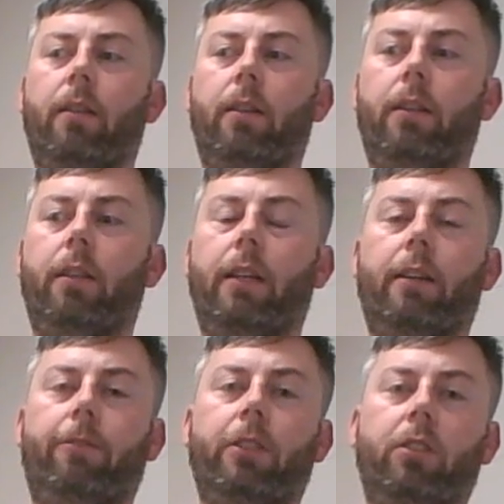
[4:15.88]

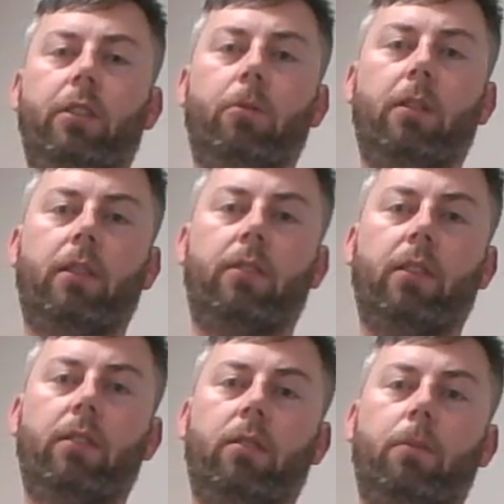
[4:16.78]
inefficiency within the
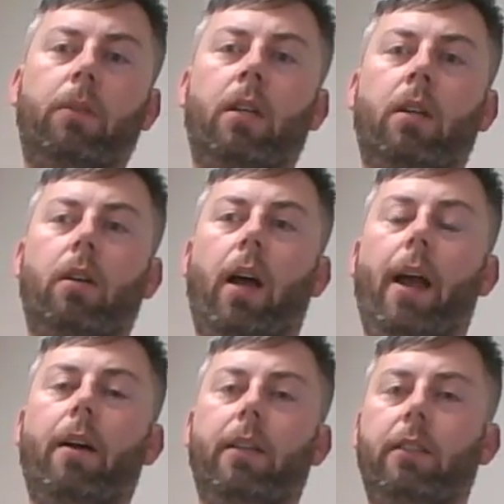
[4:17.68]
system.
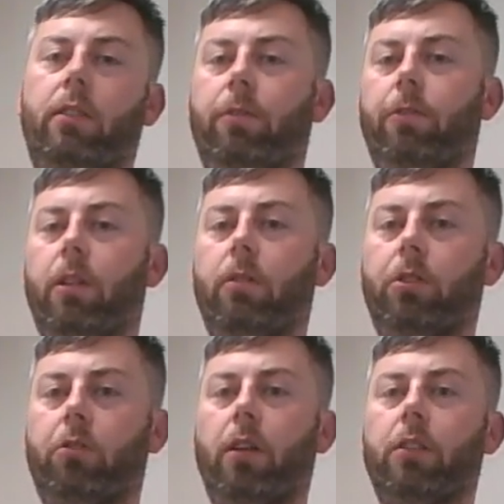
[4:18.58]
Air needs to flow
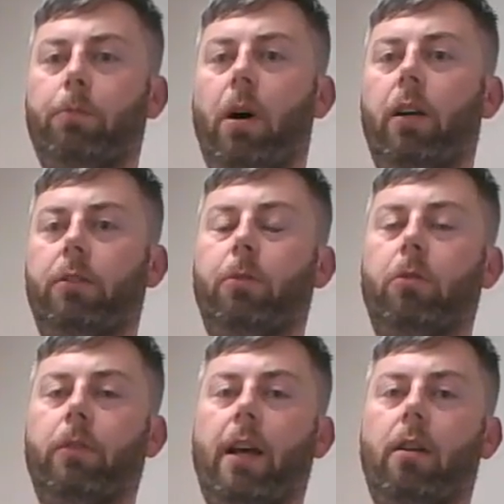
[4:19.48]
as straight as
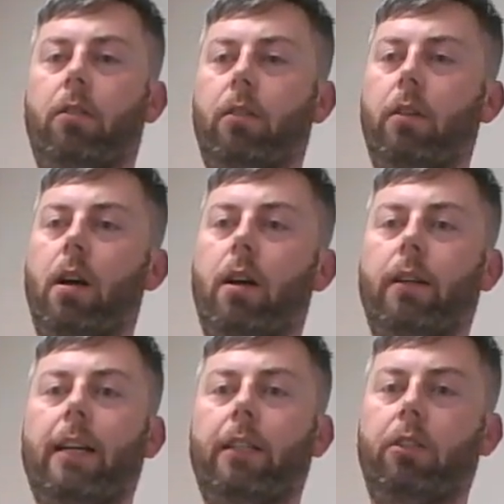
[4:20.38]
possible without
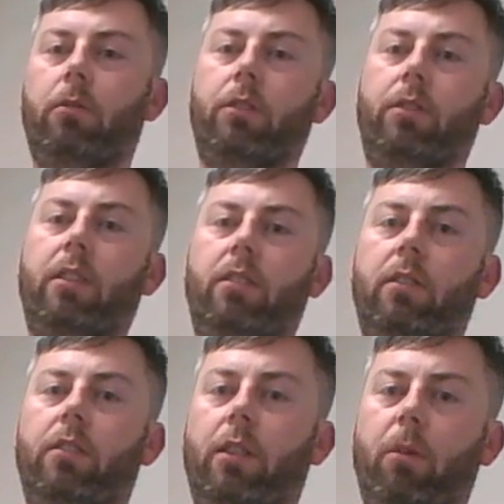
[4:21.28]
catching
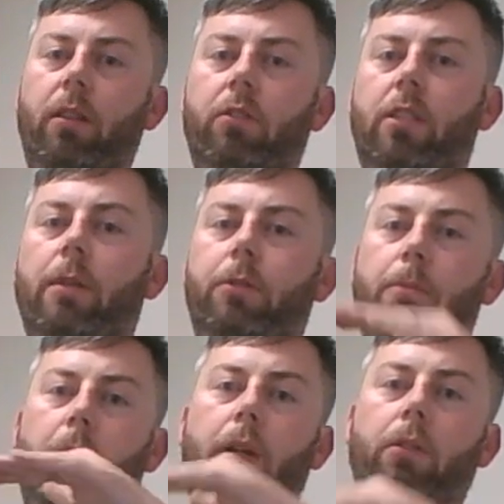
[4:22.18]
resistance anywhere. And those dips
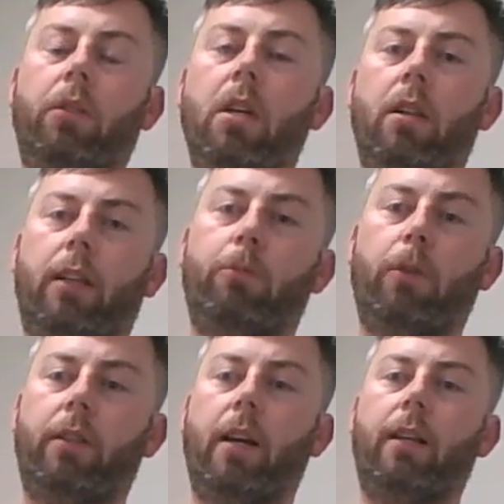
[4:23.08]
and bows, that's
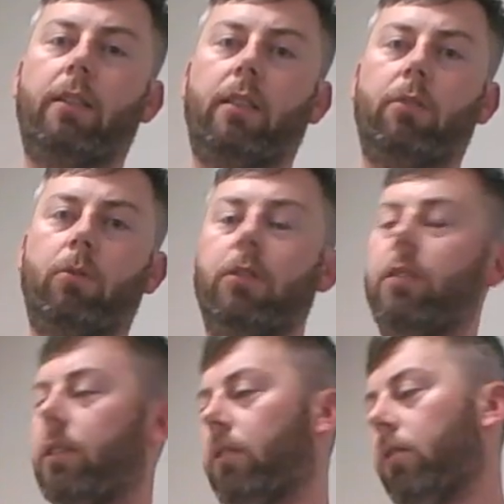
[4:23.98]
what that is. That's
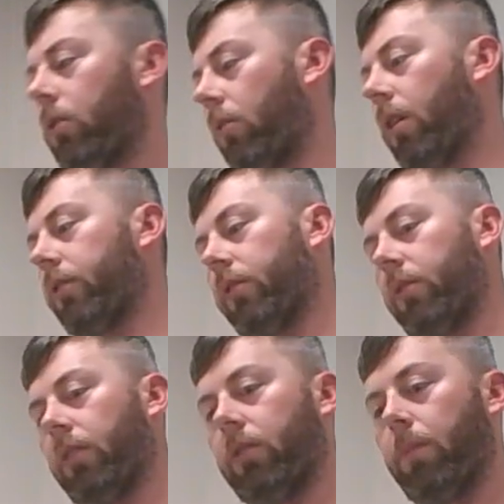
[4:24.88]
resistance across the
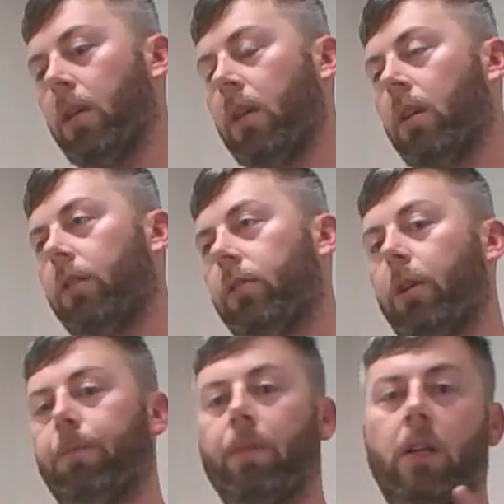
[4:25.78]
system.
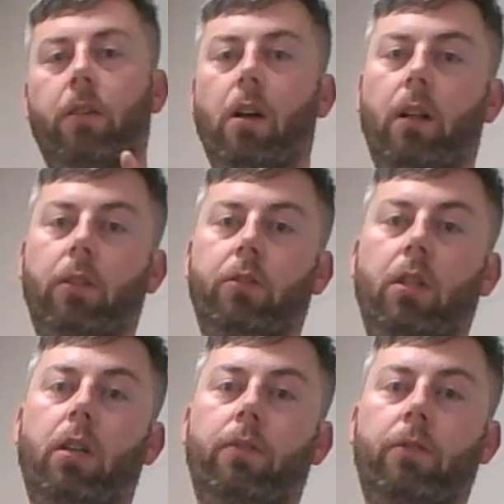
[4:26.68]
So not loose
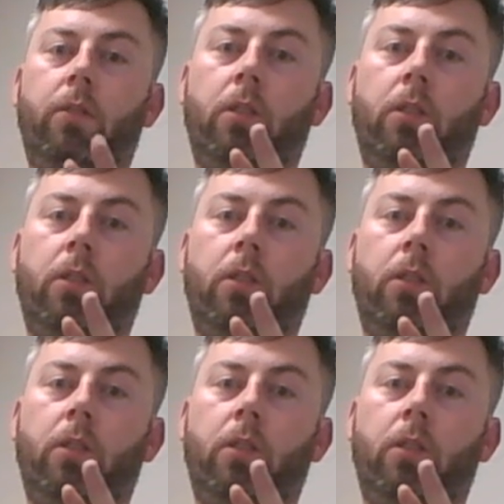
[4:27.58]
enough,